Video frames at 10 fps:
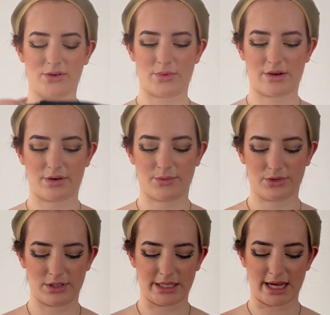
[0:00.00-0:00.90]
where I
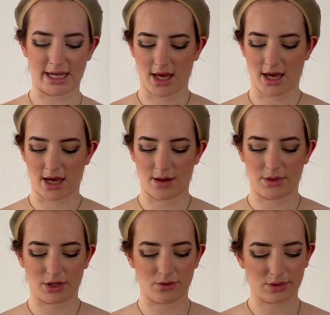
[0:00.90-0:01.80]
want it.
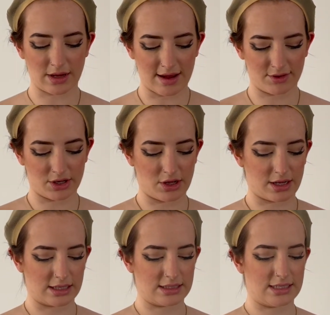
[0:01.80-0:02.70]
You can also have a
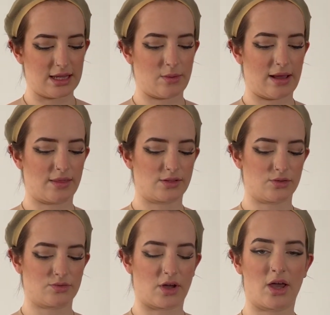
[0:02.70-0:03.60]
look and see where the sort
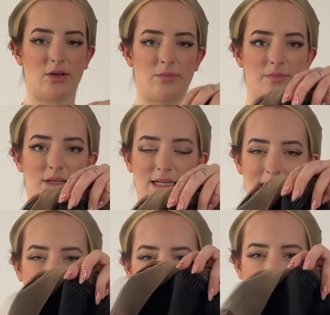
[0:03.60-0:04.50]
of comb
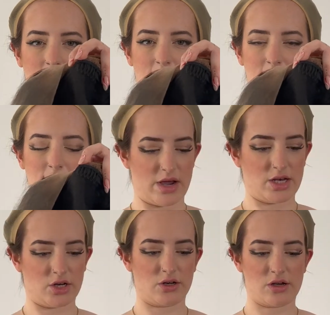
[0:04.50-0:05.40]
clips are, and
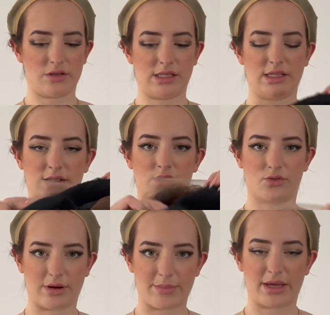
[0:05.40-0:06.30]
you can use these to
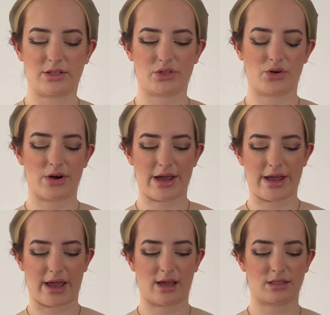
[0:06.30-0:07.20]
grip into your
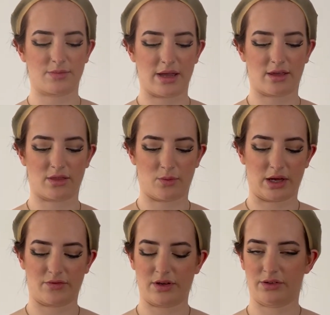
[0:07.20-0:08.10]
hair to make the
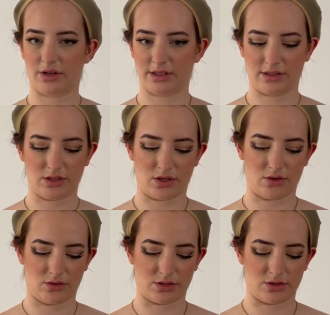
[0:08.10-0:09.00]
wig feel nice and
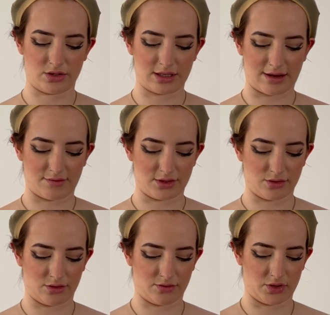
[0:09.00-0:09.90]
secure. So just have a
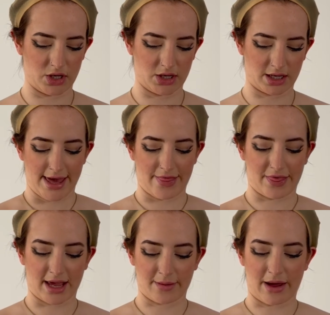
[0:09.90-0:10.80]
sort of look and
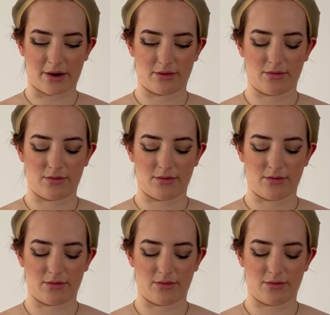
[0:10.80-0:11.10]
think about